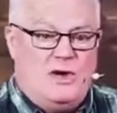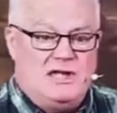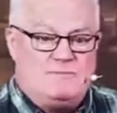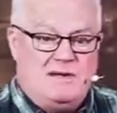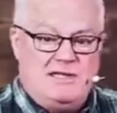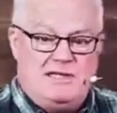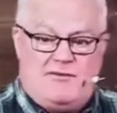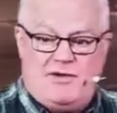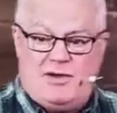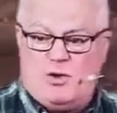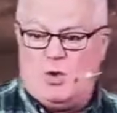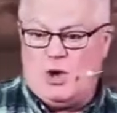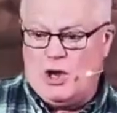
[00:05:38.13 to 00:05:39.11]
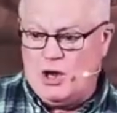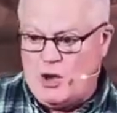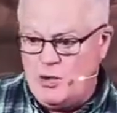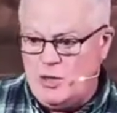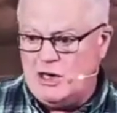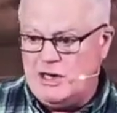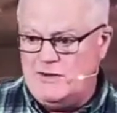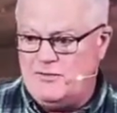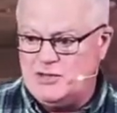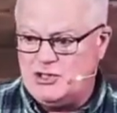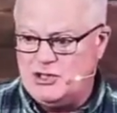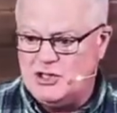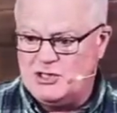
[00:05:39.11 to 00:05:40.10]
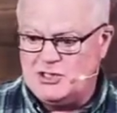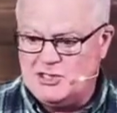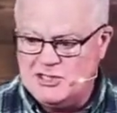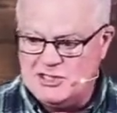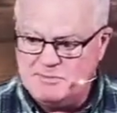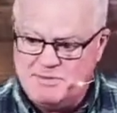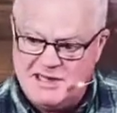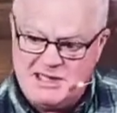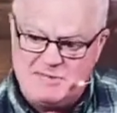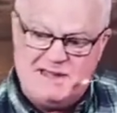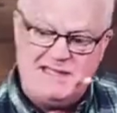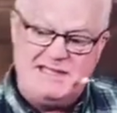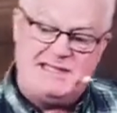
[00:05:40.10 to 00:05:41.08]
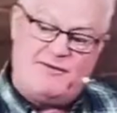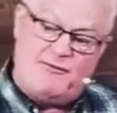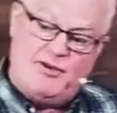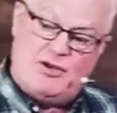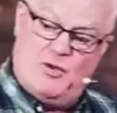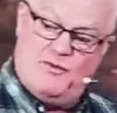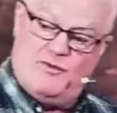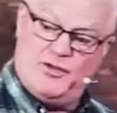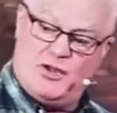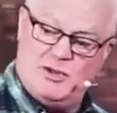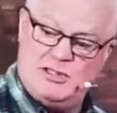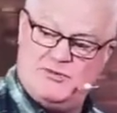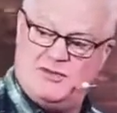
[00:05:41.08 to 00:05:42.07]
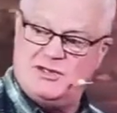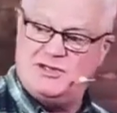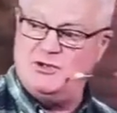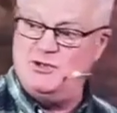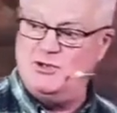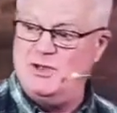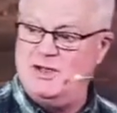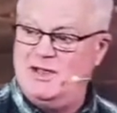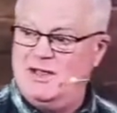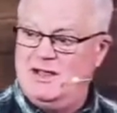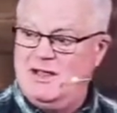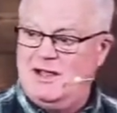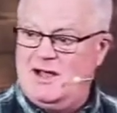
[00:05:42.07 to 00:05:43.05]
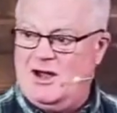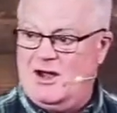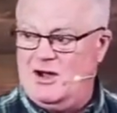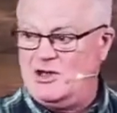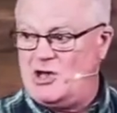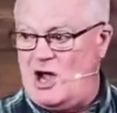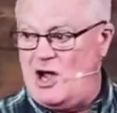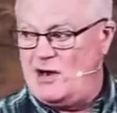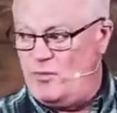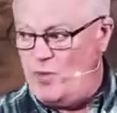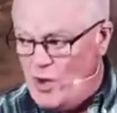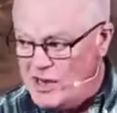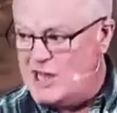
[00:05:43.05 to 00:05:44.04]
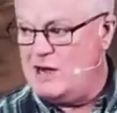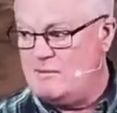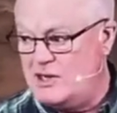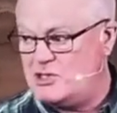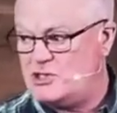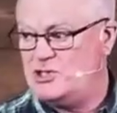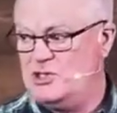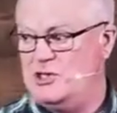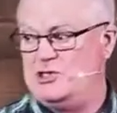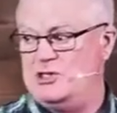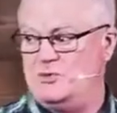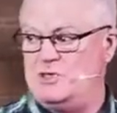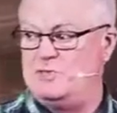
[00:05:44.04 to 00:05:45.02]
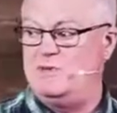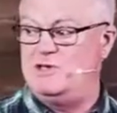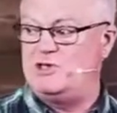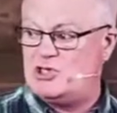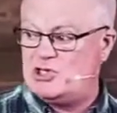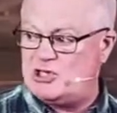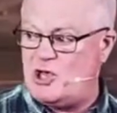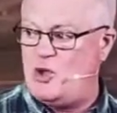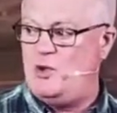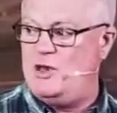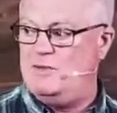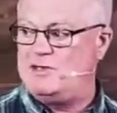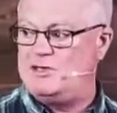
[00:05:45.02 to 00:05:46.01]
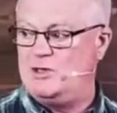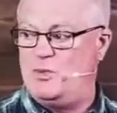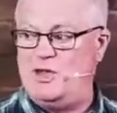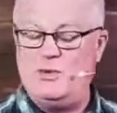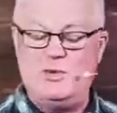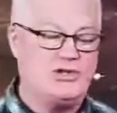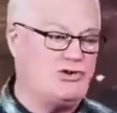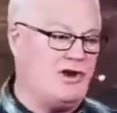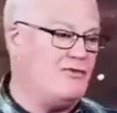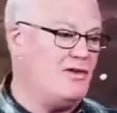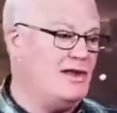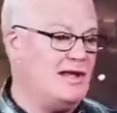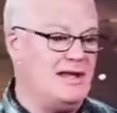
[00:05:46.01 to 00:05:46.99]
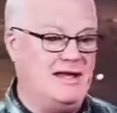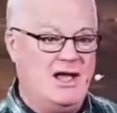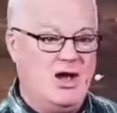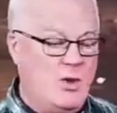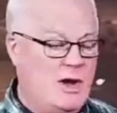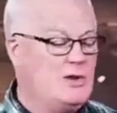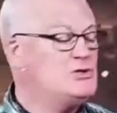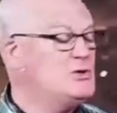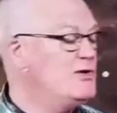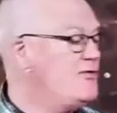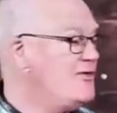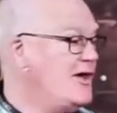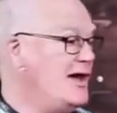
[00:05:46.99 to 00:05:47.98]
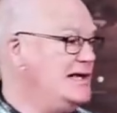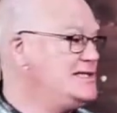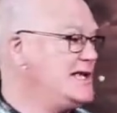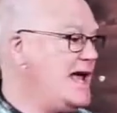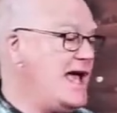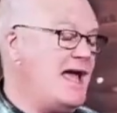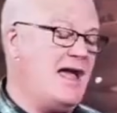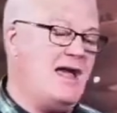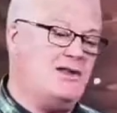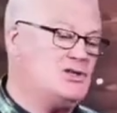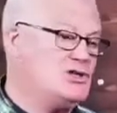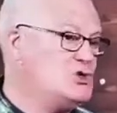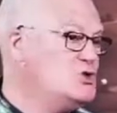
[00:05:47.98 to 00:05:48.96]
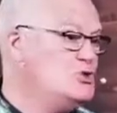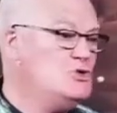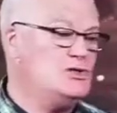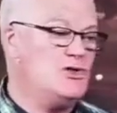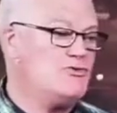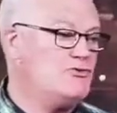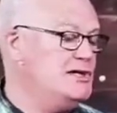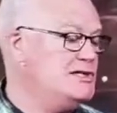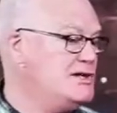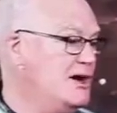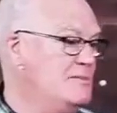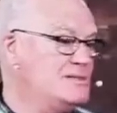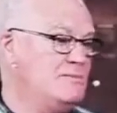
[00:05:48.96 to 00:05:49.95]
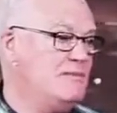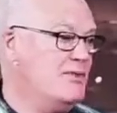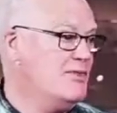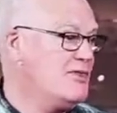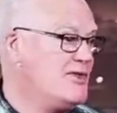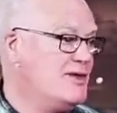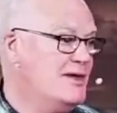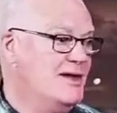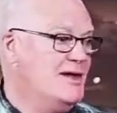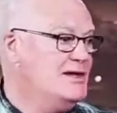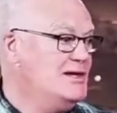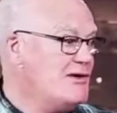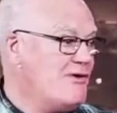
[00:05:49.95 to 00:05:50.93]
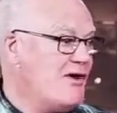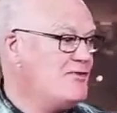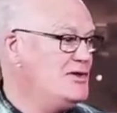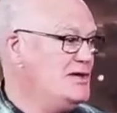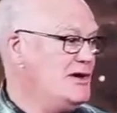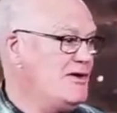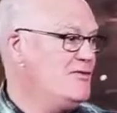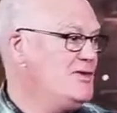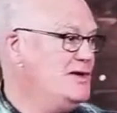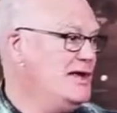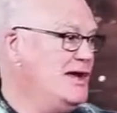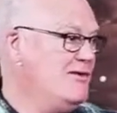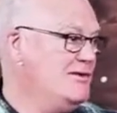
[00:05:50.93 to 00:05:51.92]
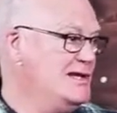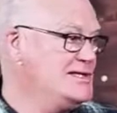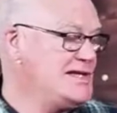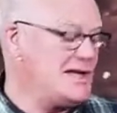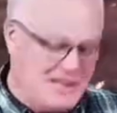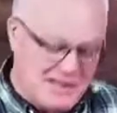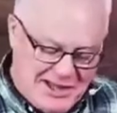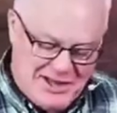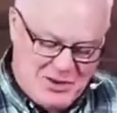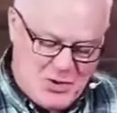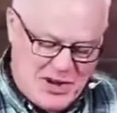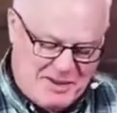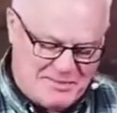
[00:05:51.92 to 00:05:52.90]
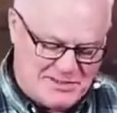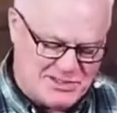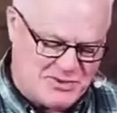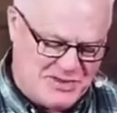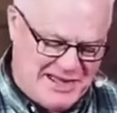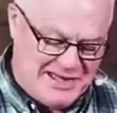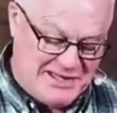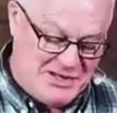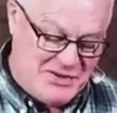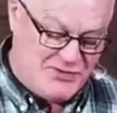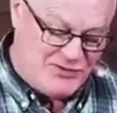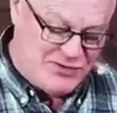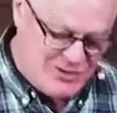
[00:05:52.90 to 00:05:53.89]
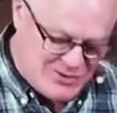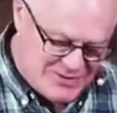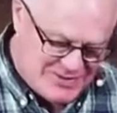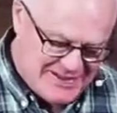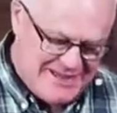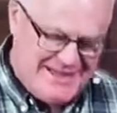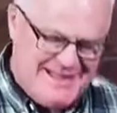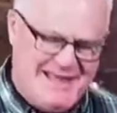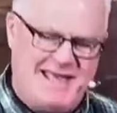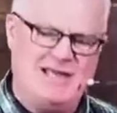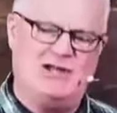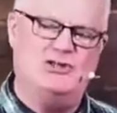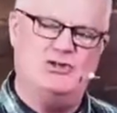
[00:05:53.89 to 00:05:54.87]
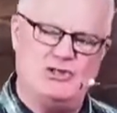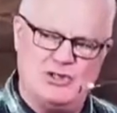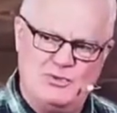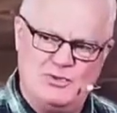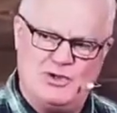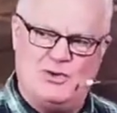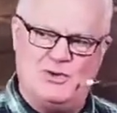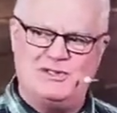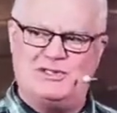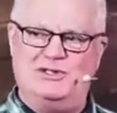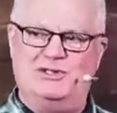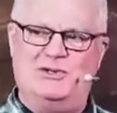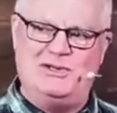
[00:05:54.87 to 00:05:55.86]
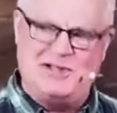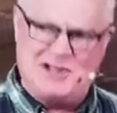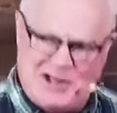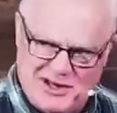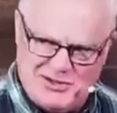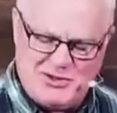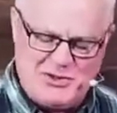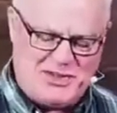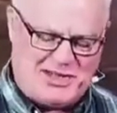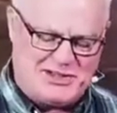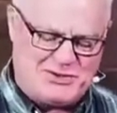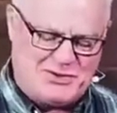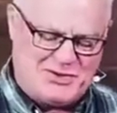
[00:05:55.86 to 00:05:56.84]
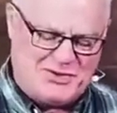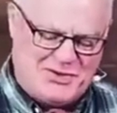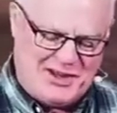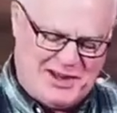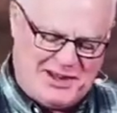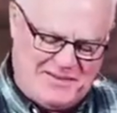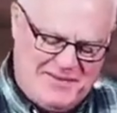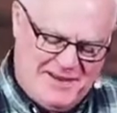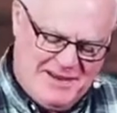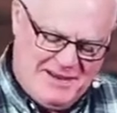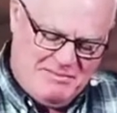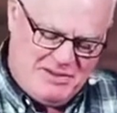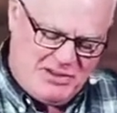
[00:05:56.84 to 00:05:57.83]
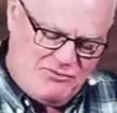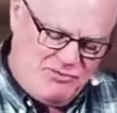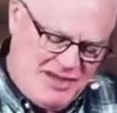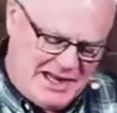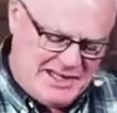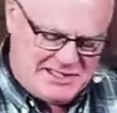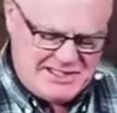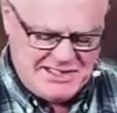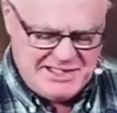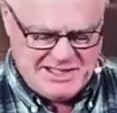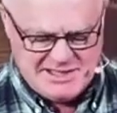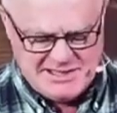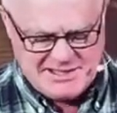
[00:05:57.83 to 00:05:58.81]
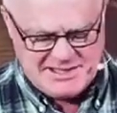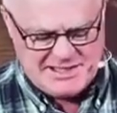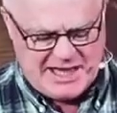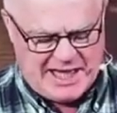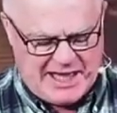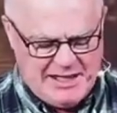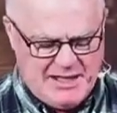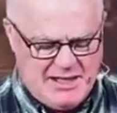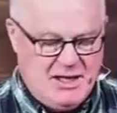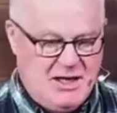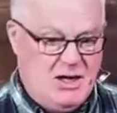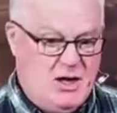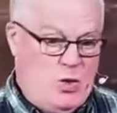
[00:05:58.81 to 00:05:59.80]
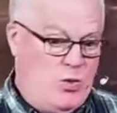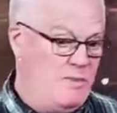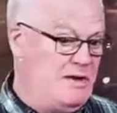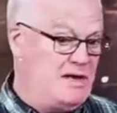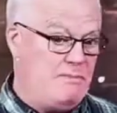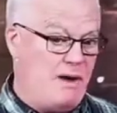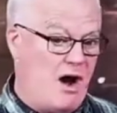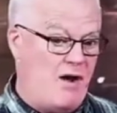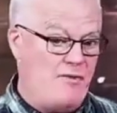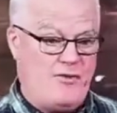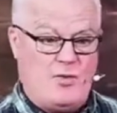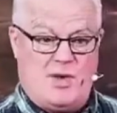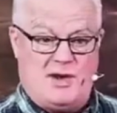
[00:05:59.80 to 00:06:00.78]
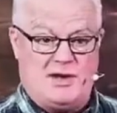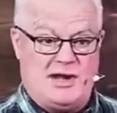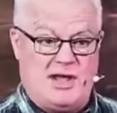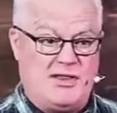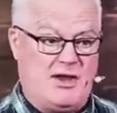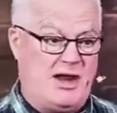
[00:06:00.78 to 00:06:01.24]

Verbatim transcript: It's been difficult locally for churches, but it's been difficult for those of us who are kind of working amongst churches. We've just been so limited. We were traveling, we were doing flights air two to three times a month, year after year after year, and then suddenly it all comes to an end. And you feel, yeah, you can do Zoom calls and you can kind of do that sort of thing. But the reality is that we've been apart from one another.